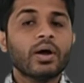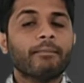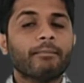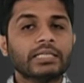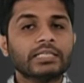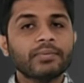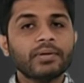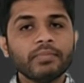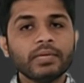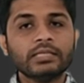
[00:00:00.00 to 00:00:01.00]

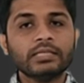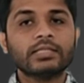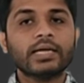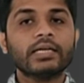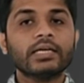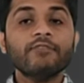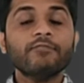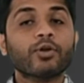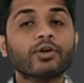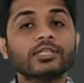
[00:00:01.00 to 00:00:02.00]
Maskable means that
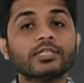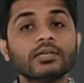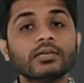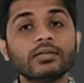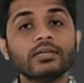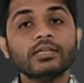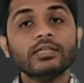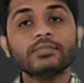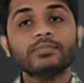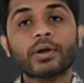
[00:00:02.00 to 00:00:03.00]
if processor
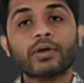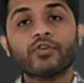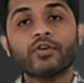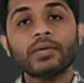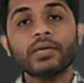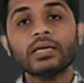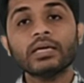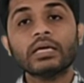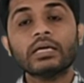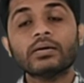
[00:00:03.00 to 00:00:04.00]
is
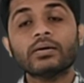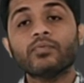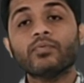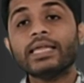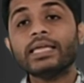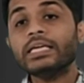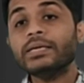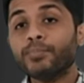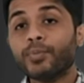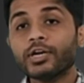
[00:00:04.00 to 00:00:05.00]
performing very
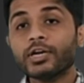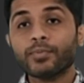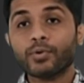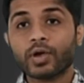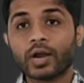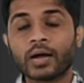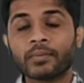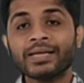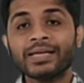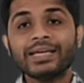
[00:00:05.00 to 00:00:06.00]
important
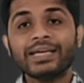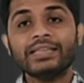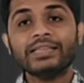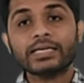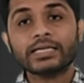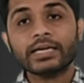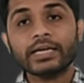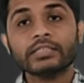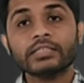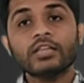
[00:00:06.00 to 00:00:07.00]
program, in that
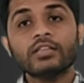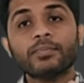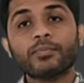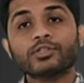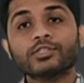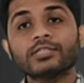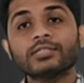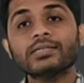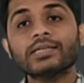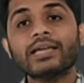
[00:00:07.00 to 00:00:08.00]
case the
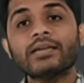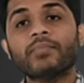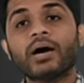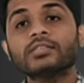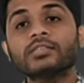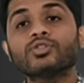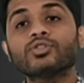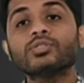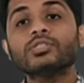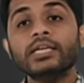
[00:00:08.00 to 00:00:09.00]
processor can mask
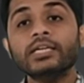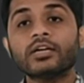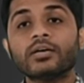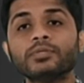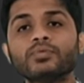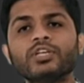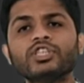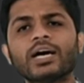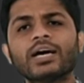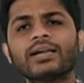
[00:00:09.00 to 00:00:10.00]
those interrupts
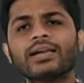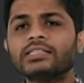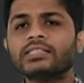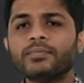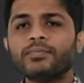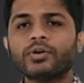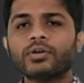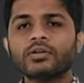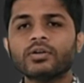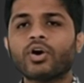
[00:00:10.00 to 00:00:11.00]
which are less
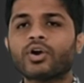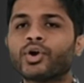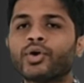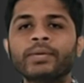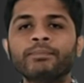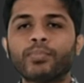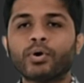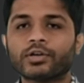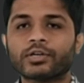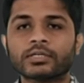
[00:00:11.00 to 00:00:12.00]
important or no
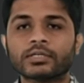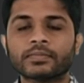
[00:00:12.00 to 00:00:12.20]
important.